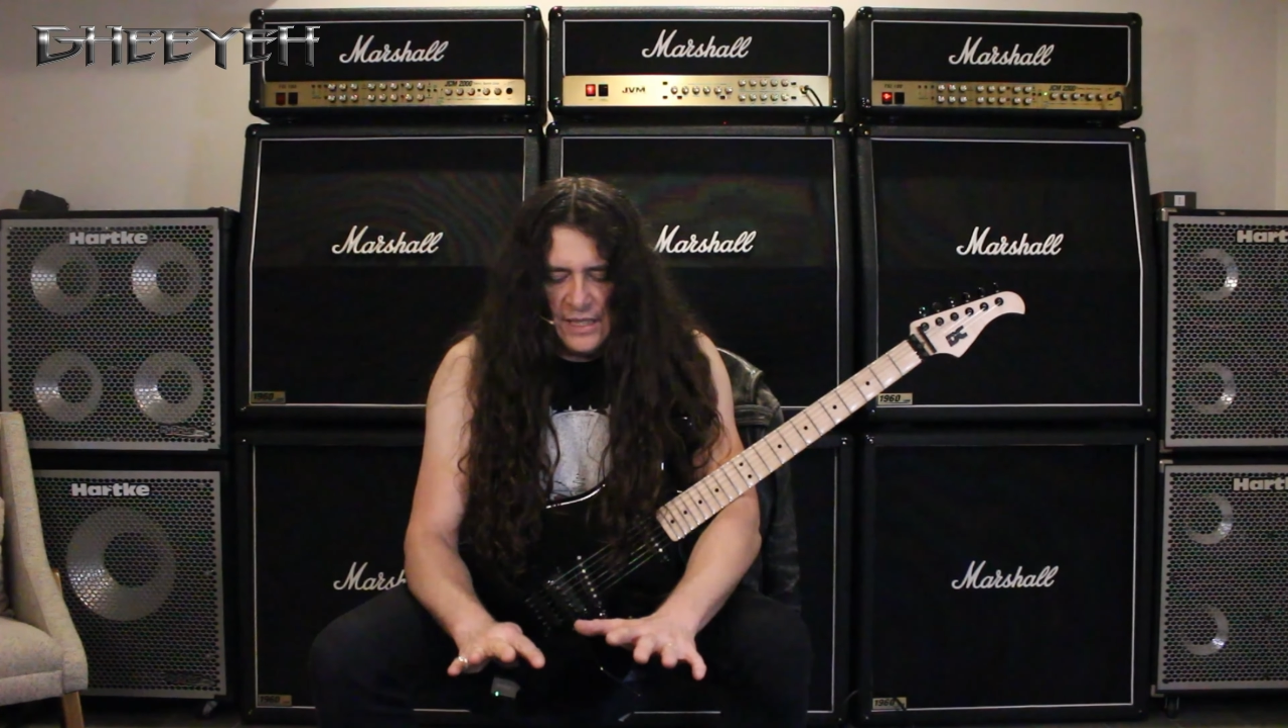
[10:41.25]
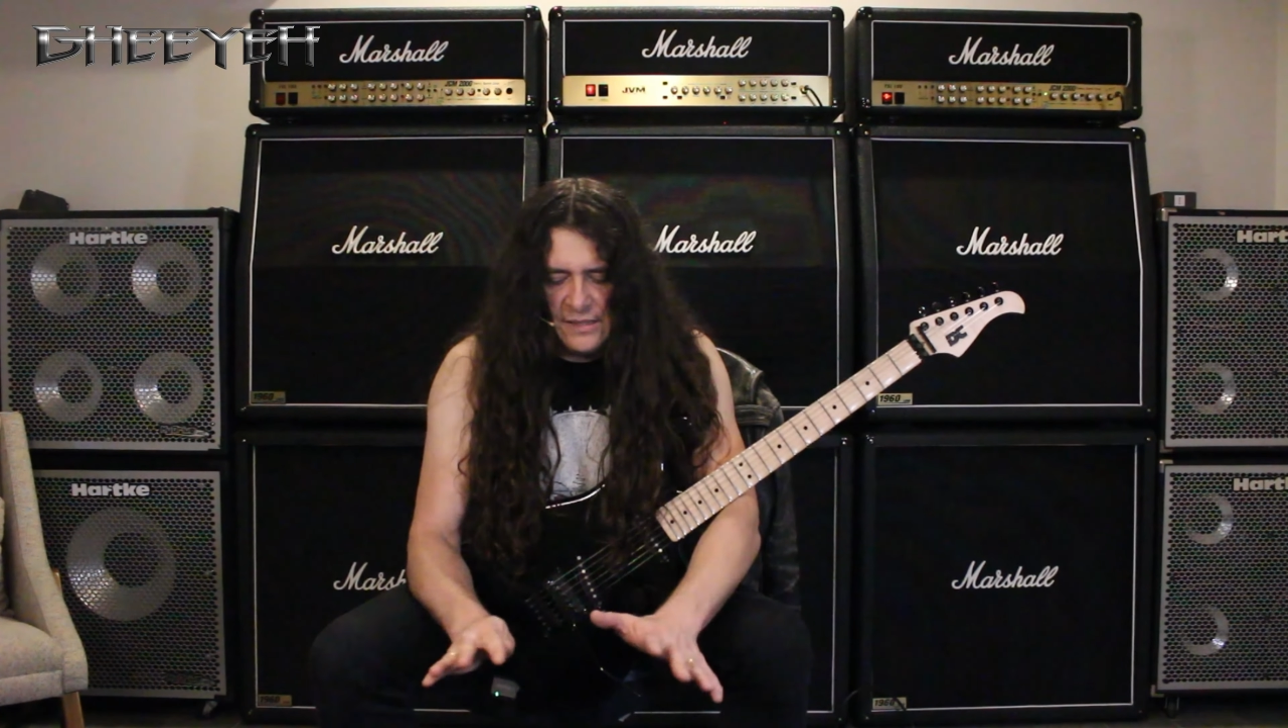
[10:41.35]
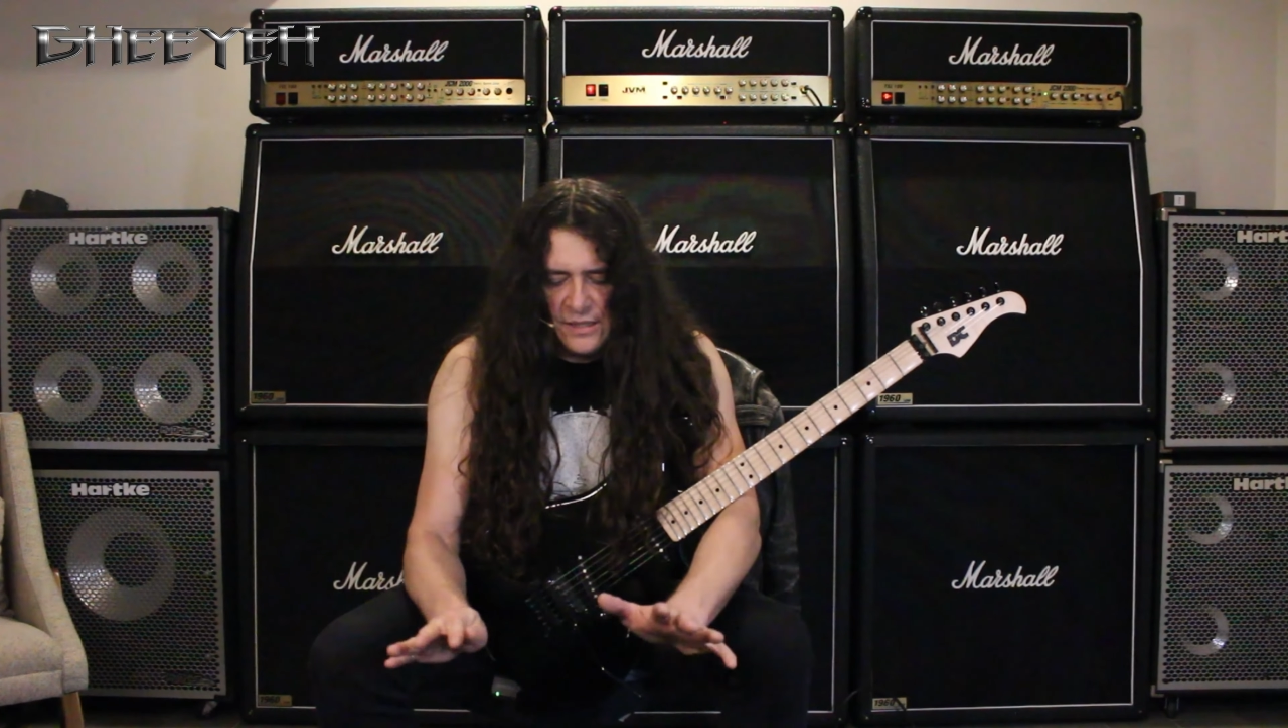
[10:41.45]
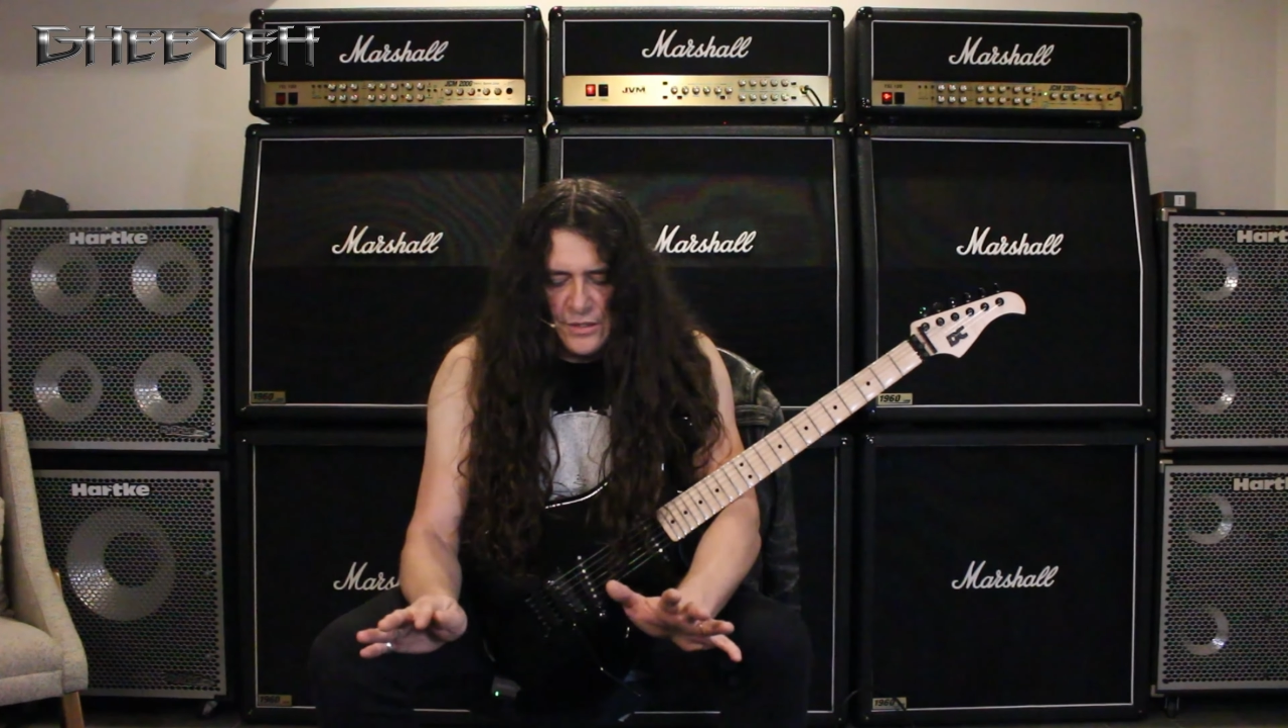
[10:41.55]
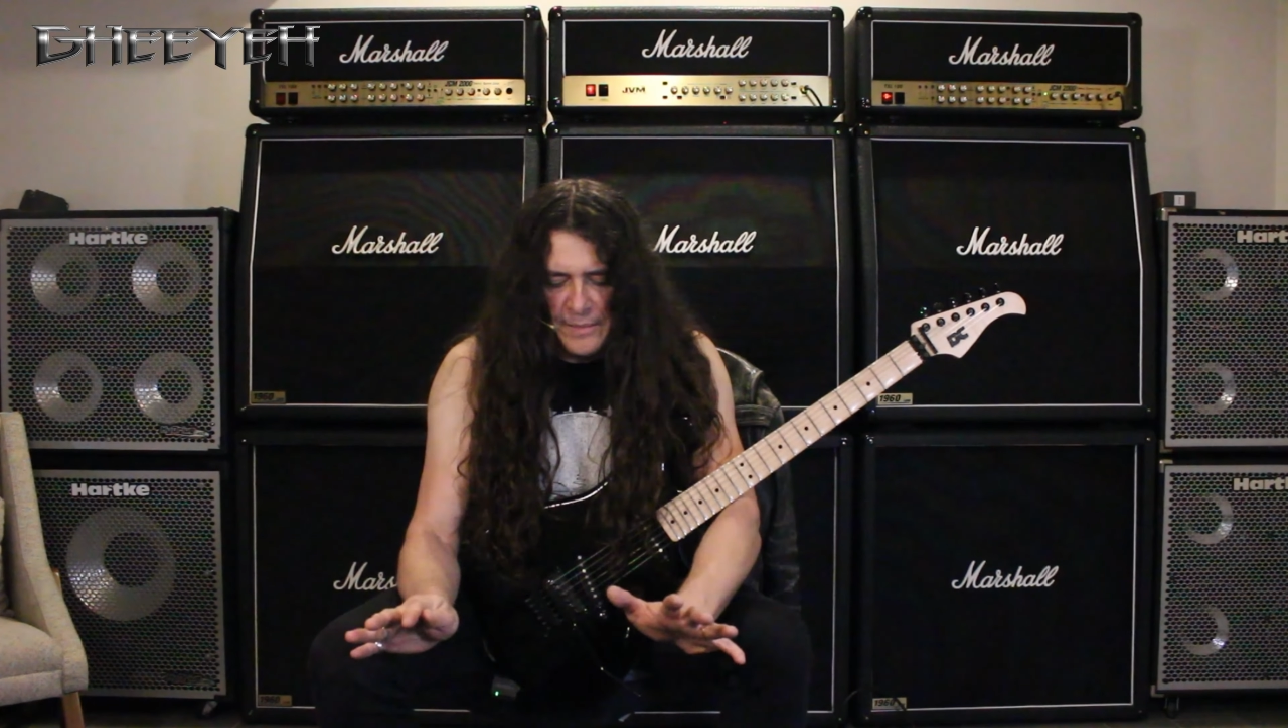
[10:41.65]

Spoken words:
easy to